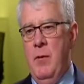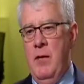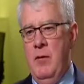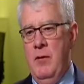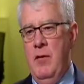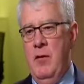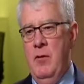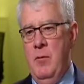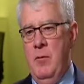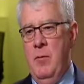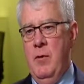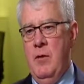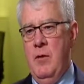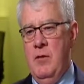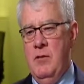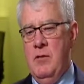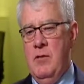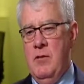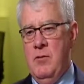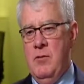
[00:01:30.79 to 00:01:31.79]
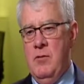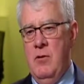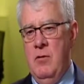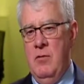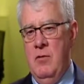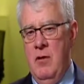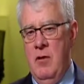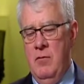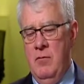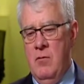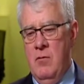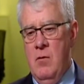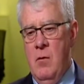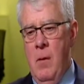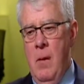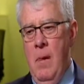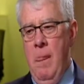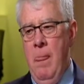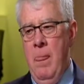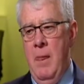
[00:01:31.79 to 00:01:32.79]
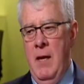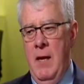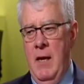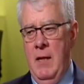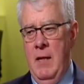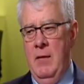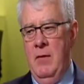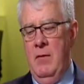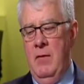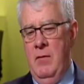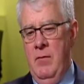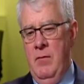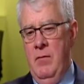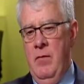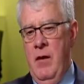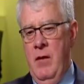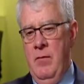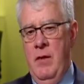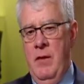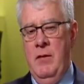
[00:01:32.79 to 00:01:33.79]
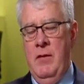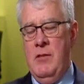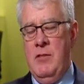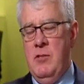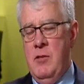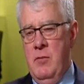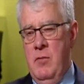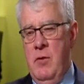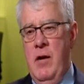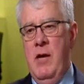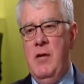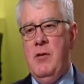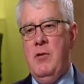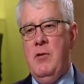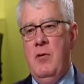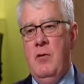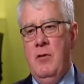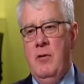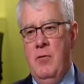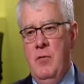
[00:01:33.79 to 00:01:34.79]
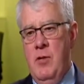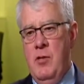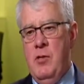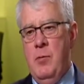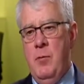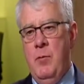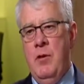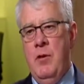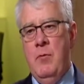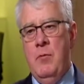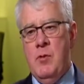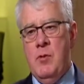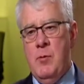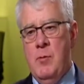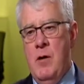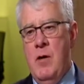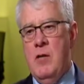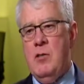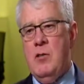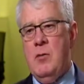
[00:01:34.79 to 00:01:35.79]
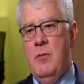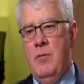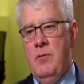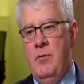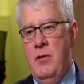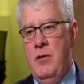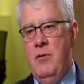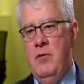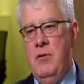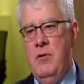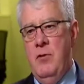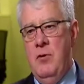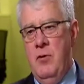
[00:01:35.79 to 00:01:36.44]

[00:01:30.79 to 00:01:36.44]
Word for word: maintain the buildings at a certain level. And I think that's a rational and reasonable and responsible thing to